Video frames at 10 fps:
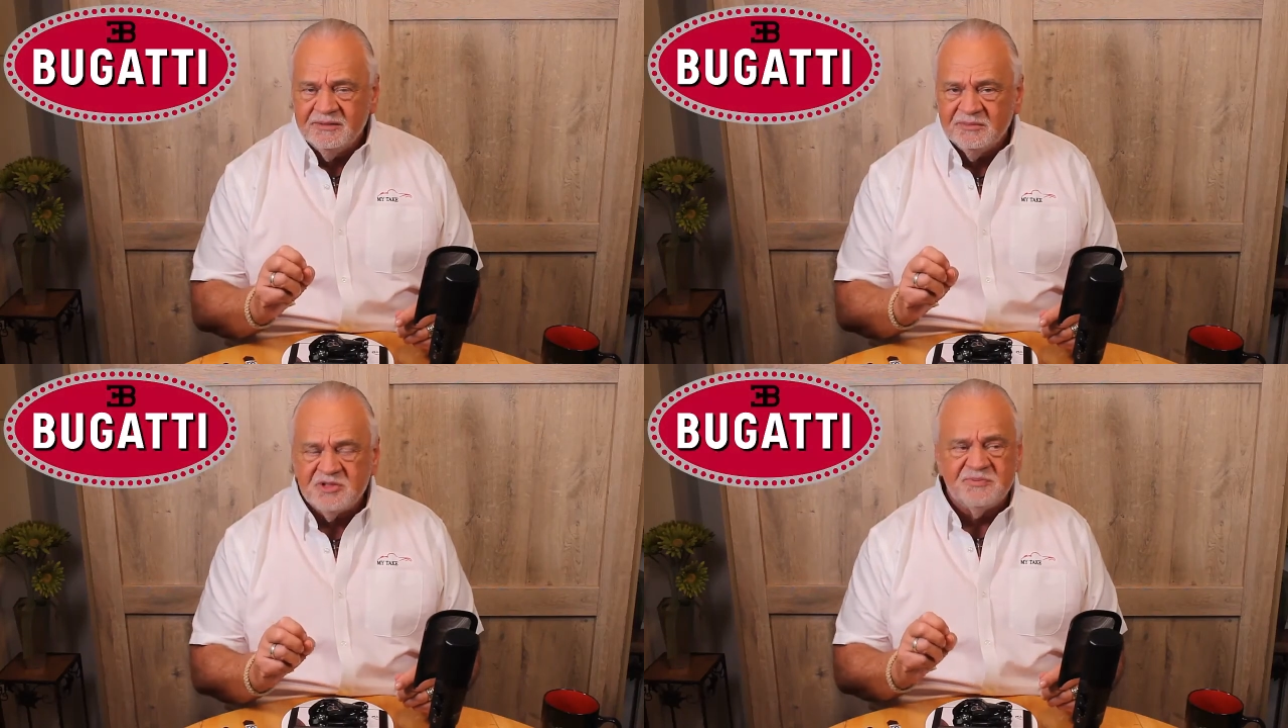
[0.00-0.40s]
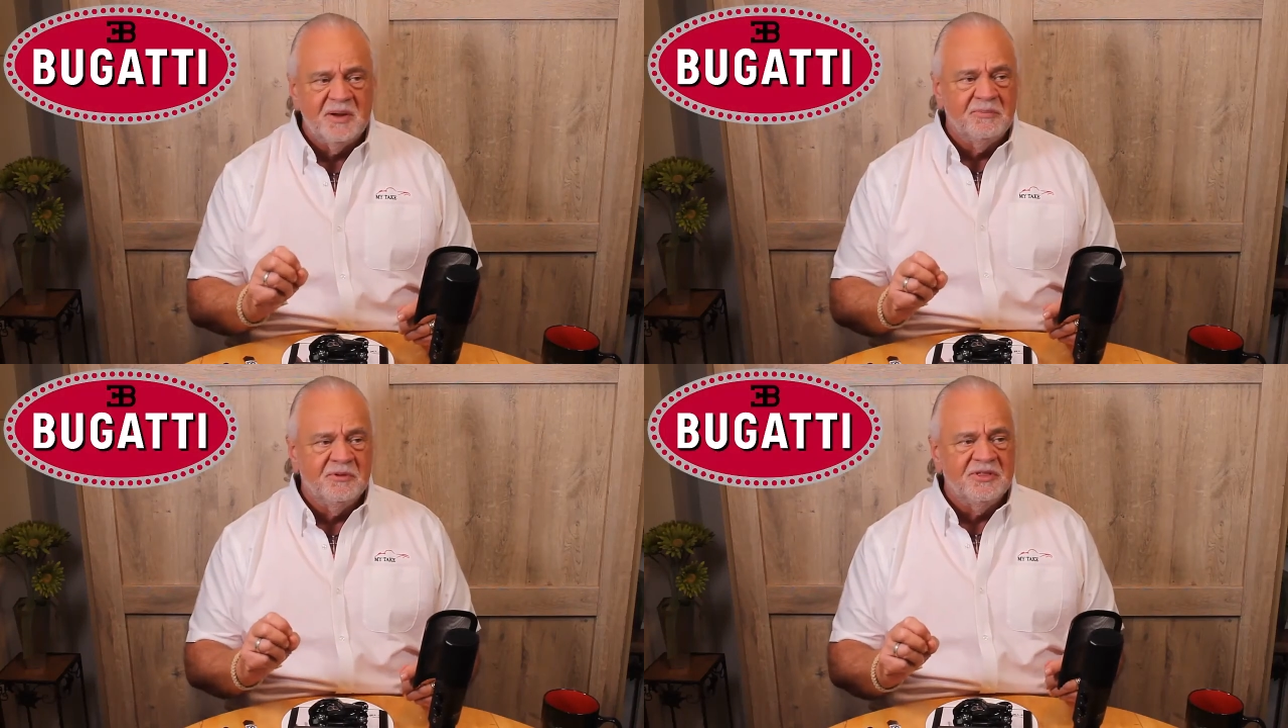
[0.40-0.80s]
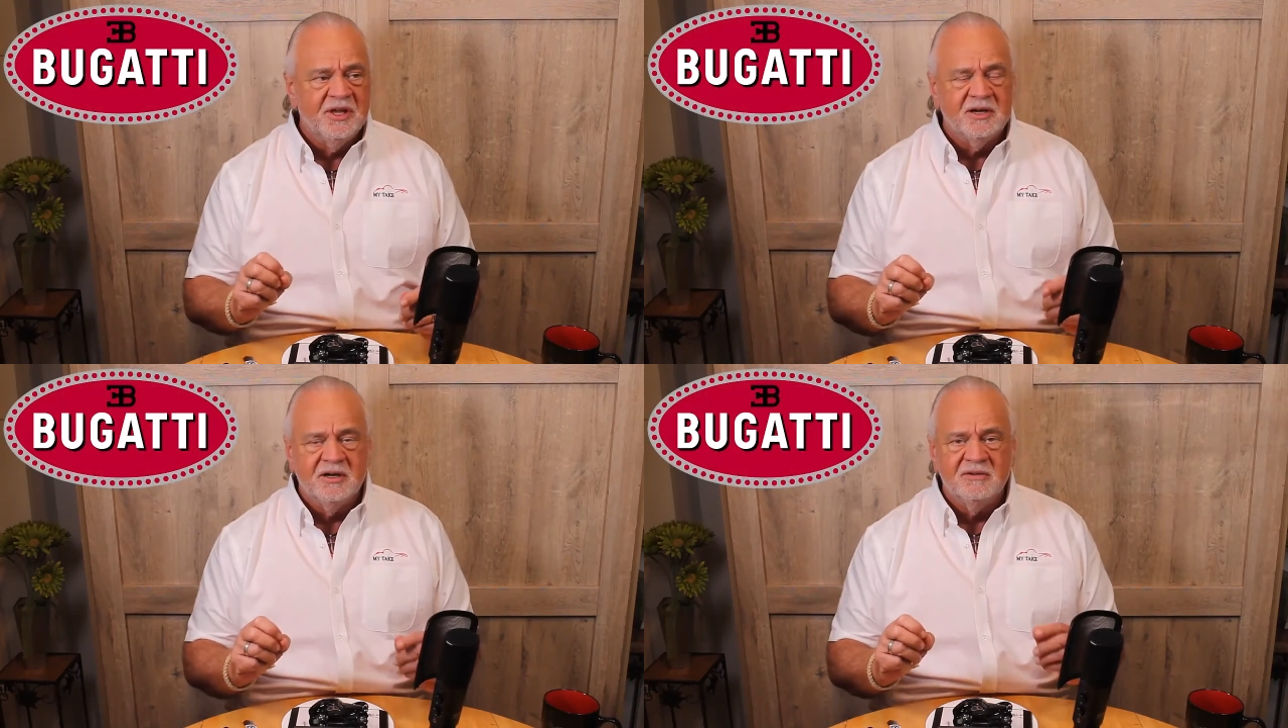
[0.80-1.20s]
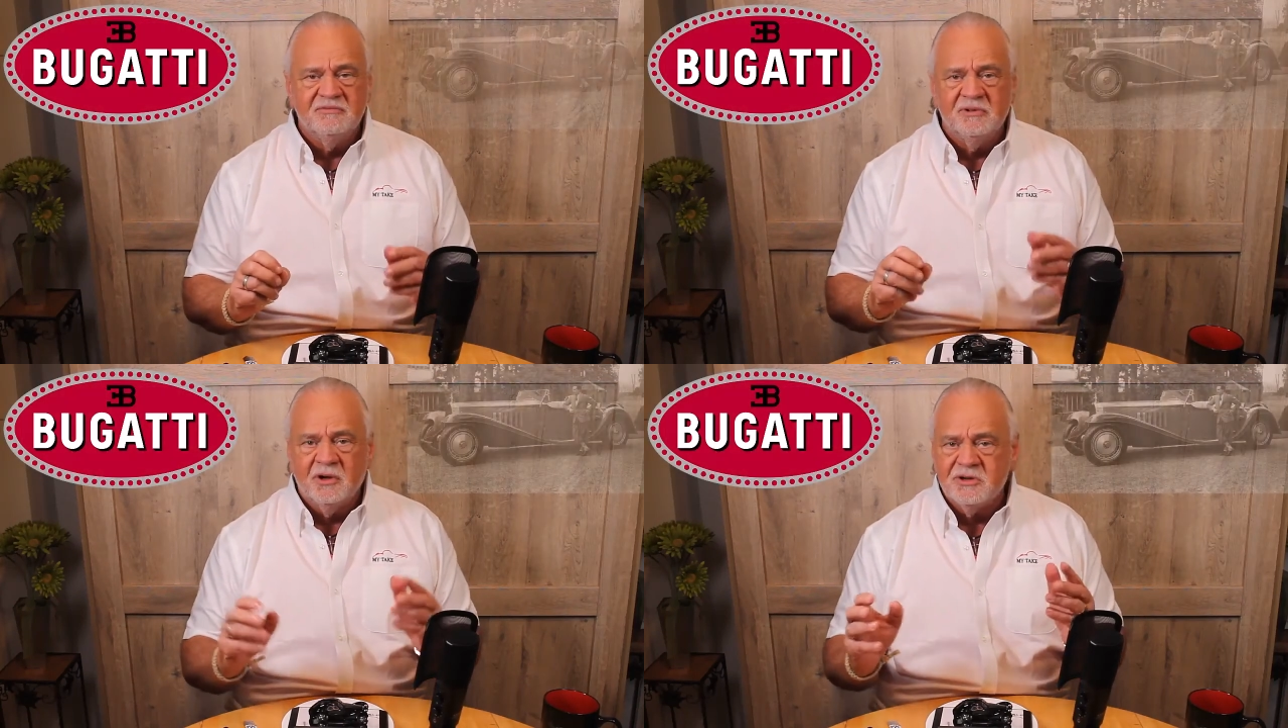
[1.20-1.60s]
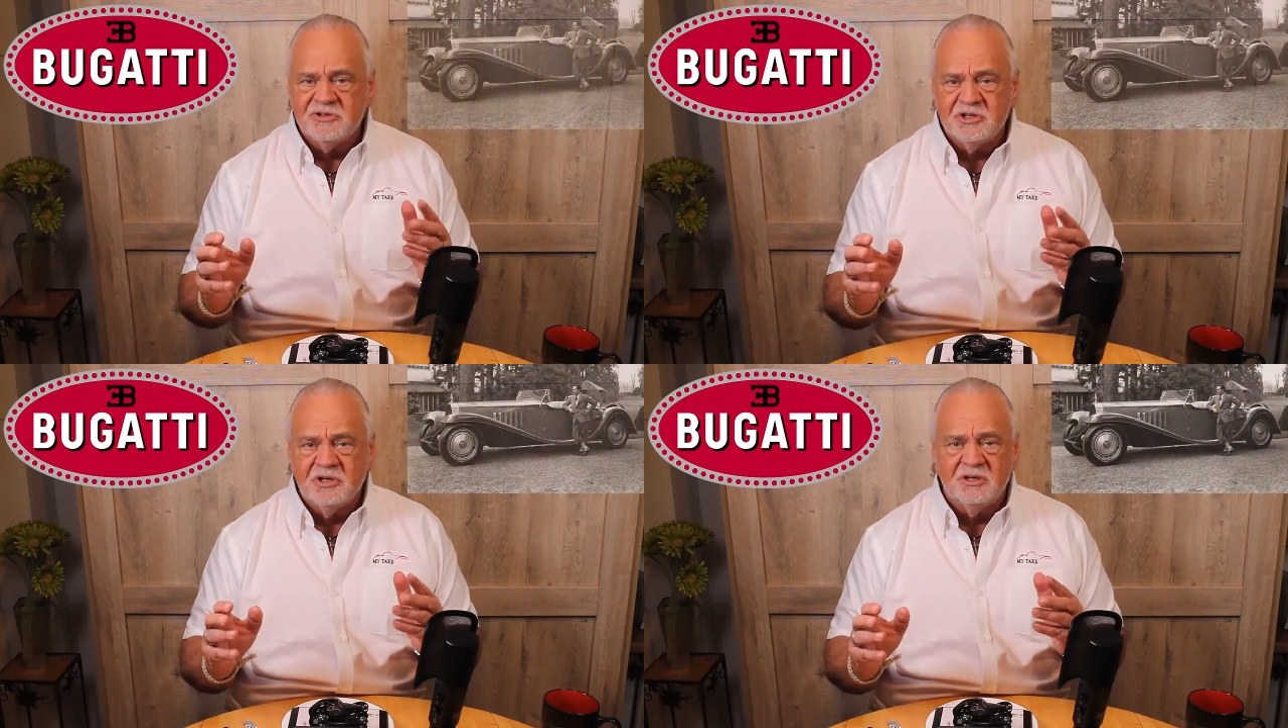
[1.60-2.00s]
Most people think of
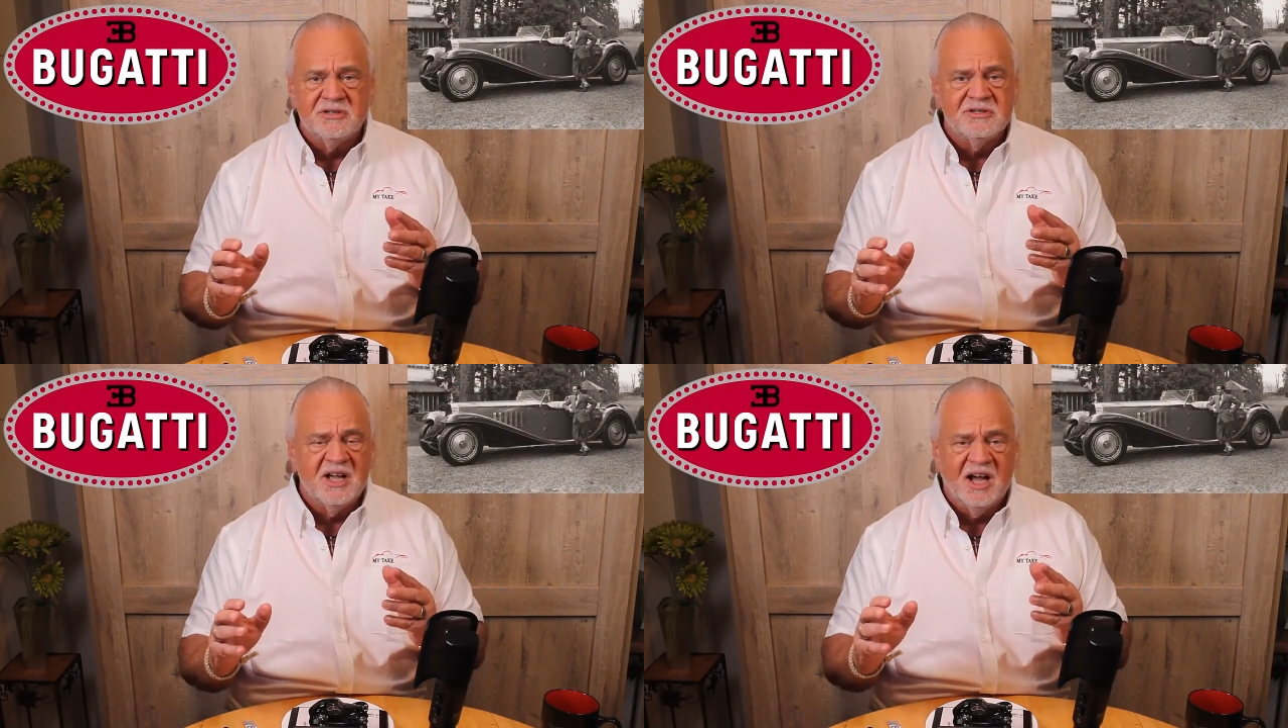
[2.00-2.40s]
large cars,